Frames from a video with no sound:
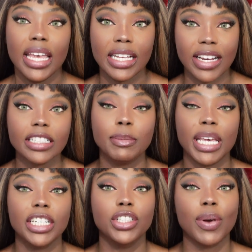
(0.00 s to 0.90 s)
just
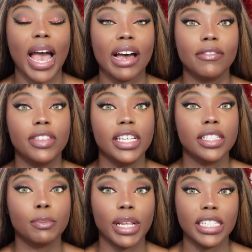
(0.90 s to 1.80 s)
because you have
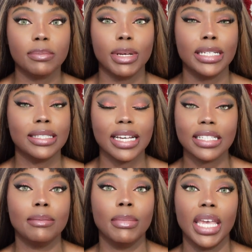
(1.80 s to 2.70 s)
this placement
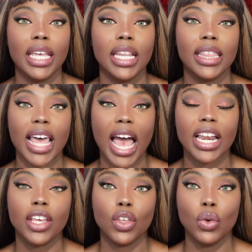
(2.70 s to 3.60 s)
doesn't mean
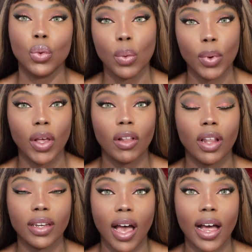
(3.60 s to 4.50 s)
that you
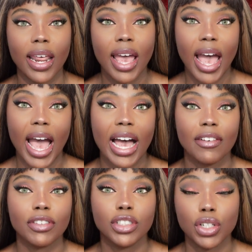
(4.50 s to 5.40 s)
will not
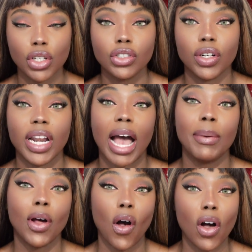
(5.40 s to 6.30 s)
have children. I
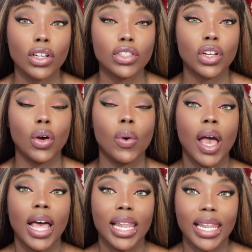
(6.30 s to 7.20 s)
would also
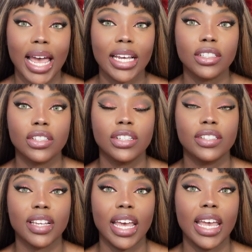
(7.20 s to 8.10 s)
like to
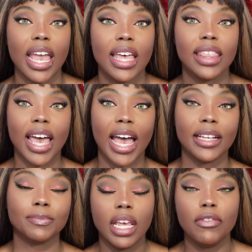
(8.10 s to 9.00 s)
say
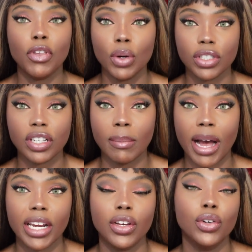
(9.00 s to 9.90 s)
that if you are
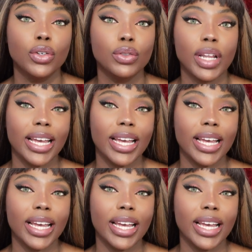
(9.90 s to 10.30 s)
somebody who